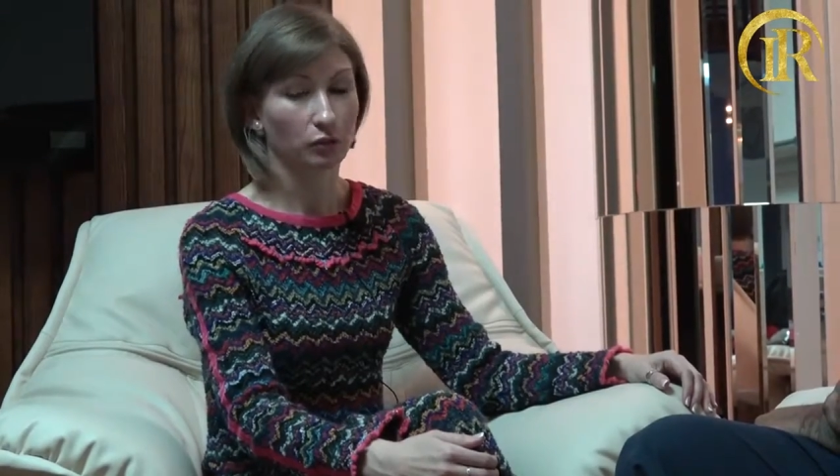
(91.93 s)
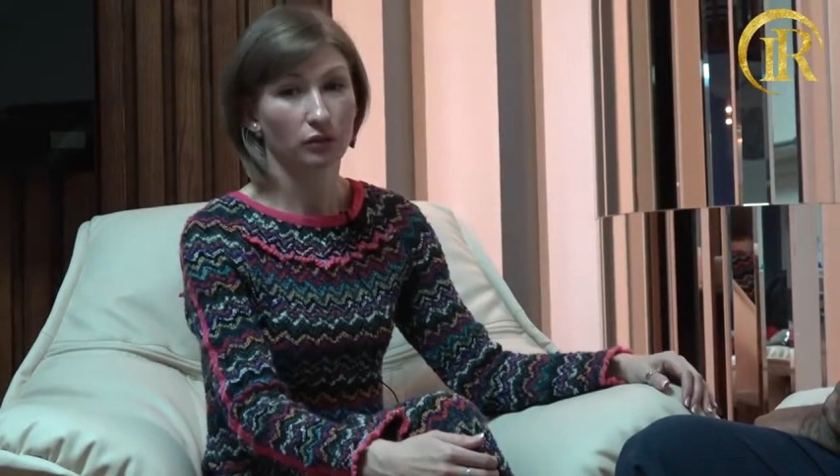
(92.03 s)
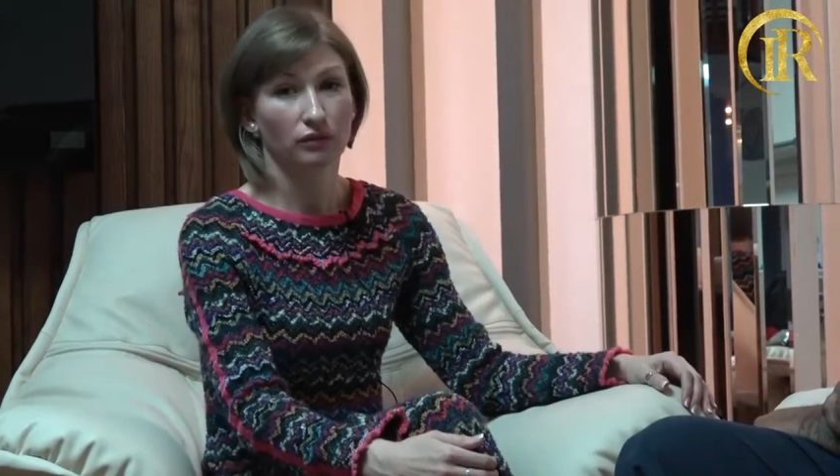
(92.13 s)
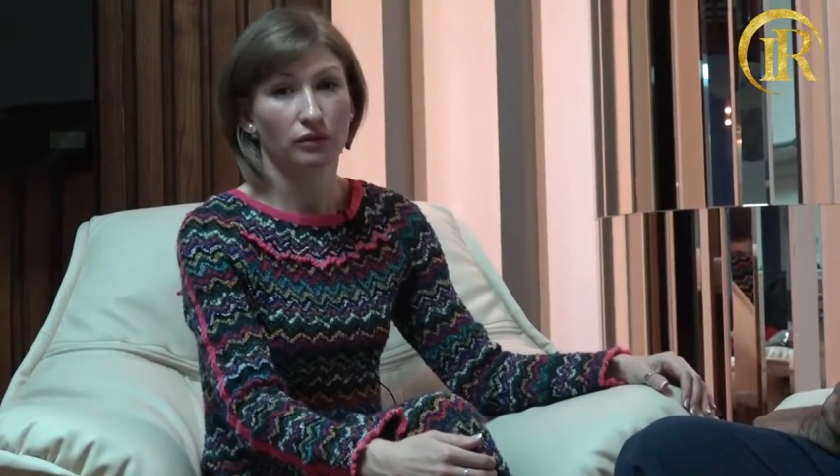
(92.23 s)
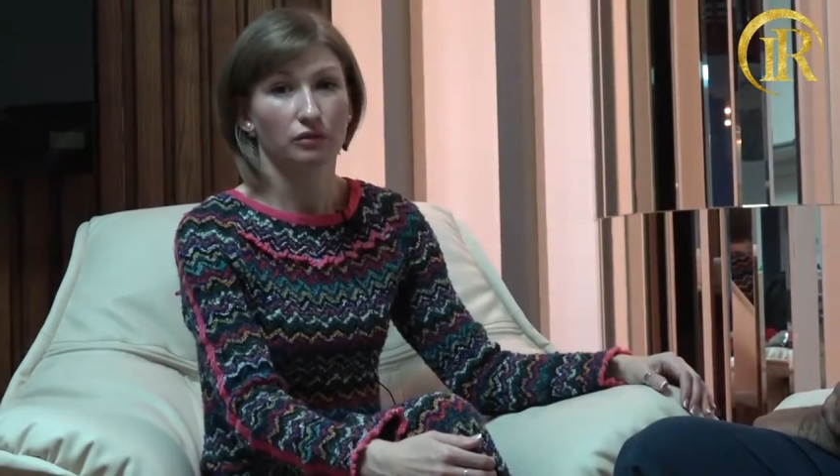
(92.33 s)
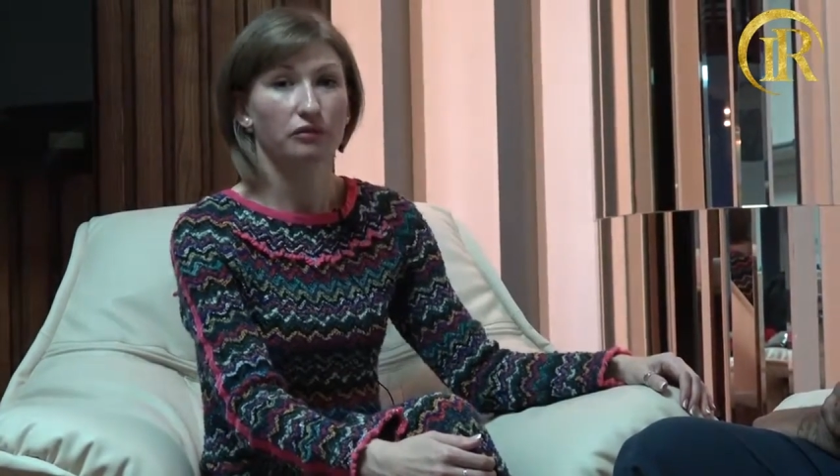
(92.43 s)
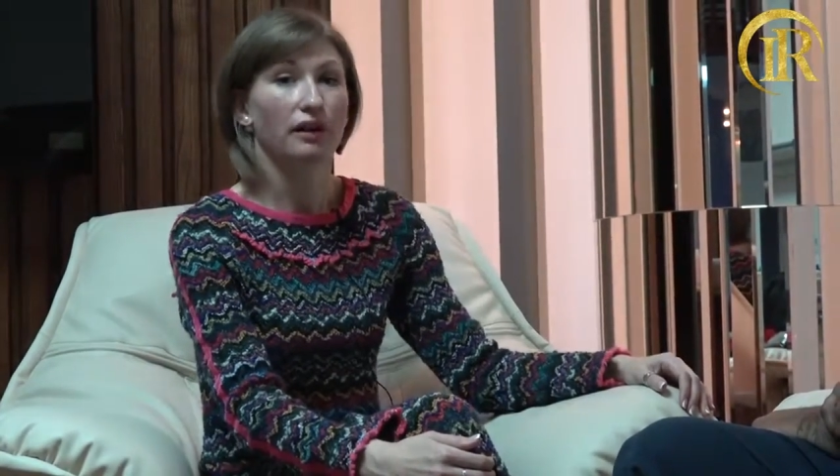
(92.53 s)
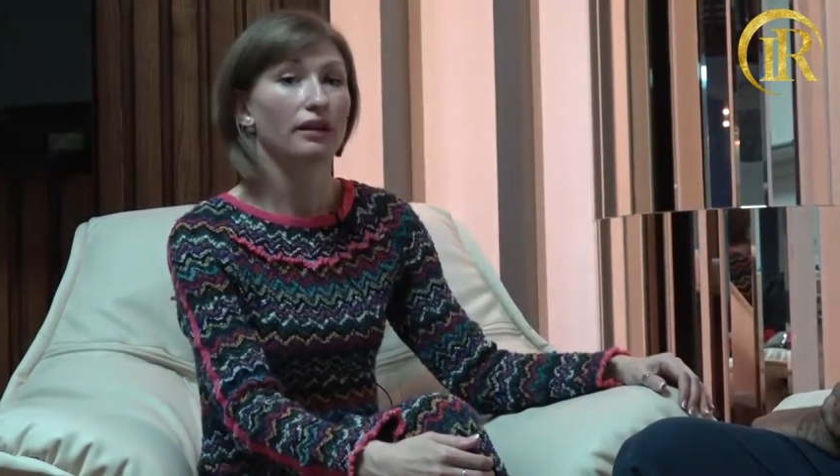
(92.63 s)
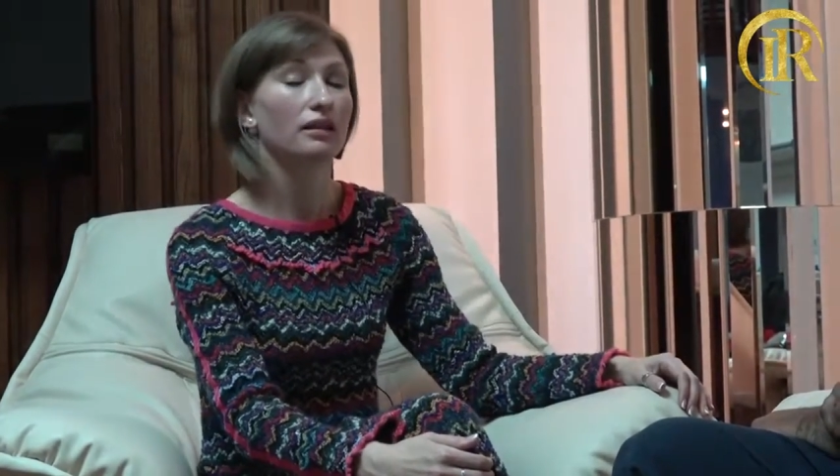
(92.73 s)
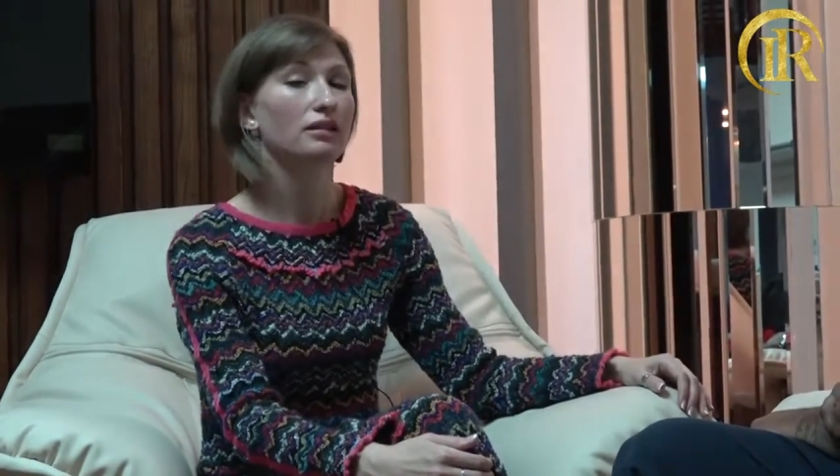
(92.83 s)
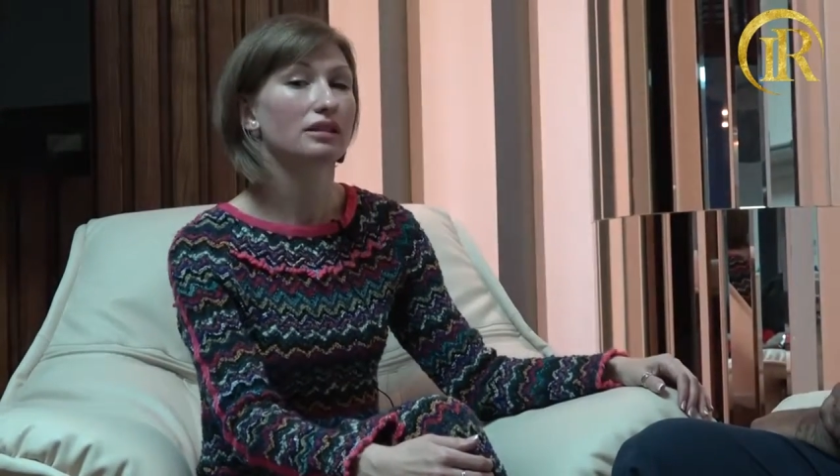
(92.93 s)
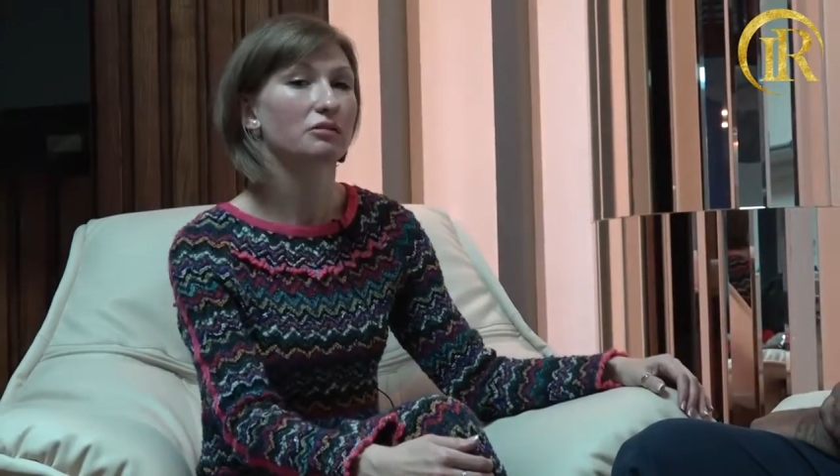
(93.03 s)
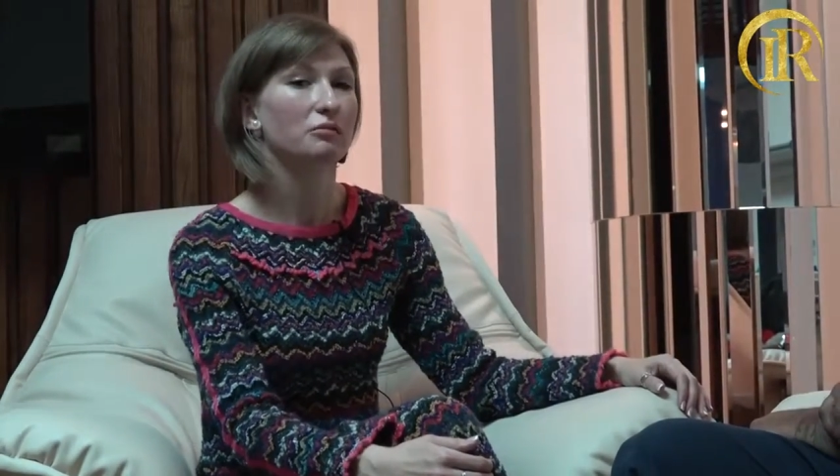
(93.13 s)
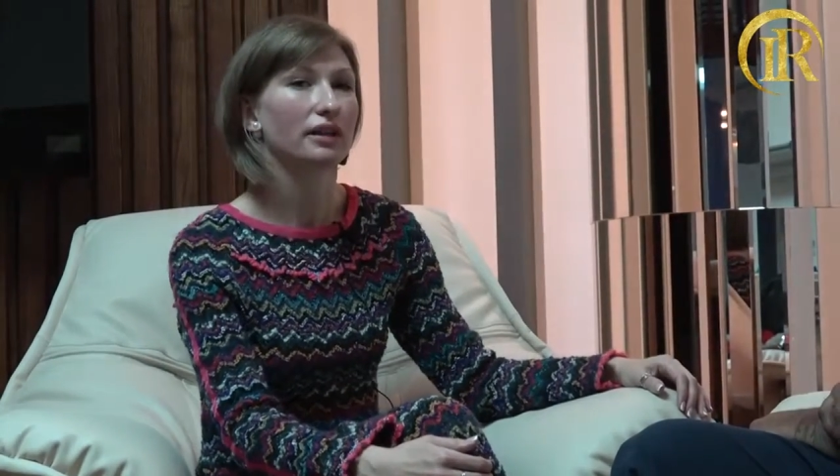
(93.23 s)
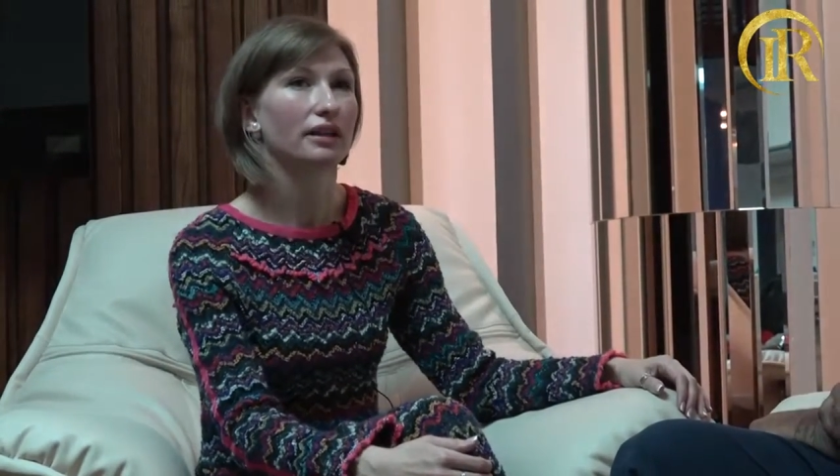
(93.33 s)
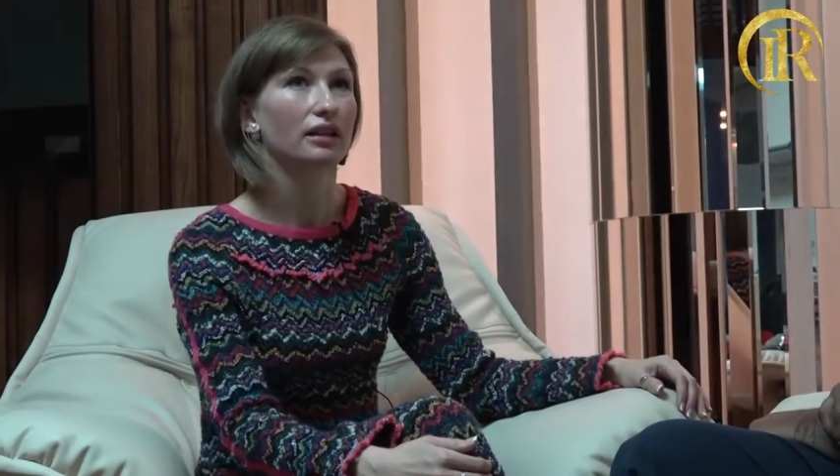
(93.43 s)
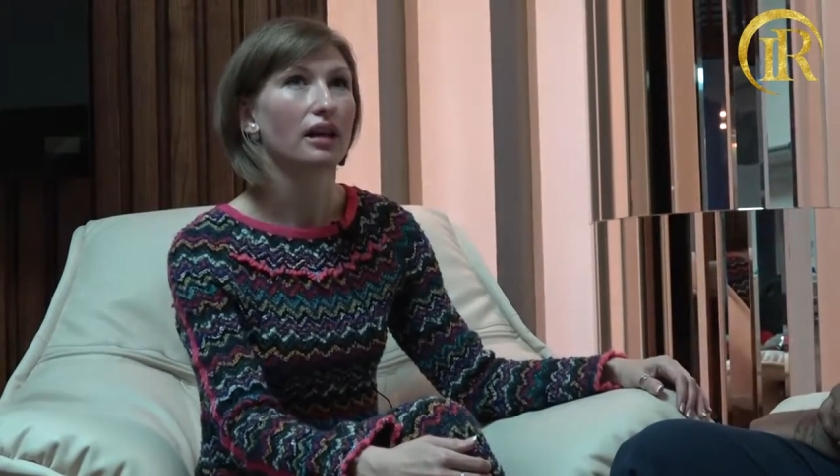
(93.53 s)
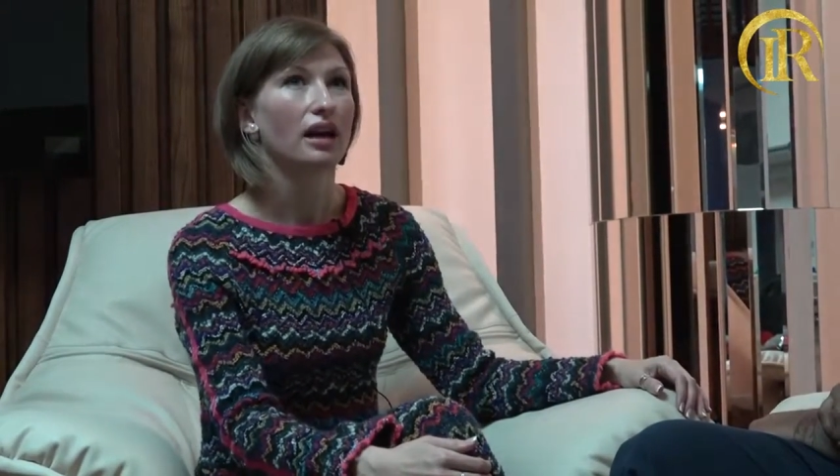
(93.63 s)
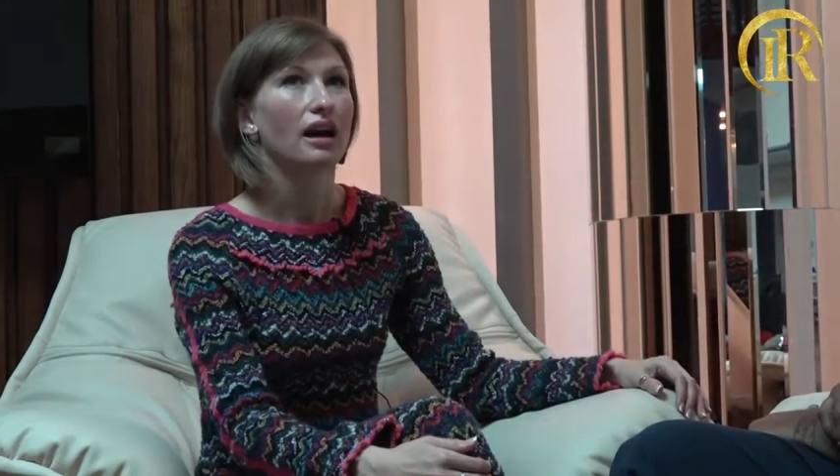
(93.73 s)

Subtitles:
want to find this man.